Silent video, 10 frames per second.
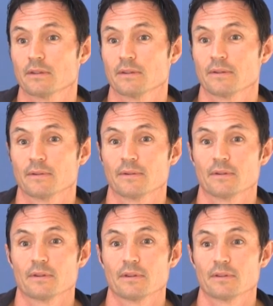
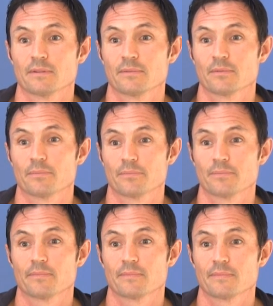
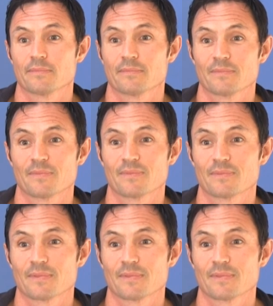Nothing is said.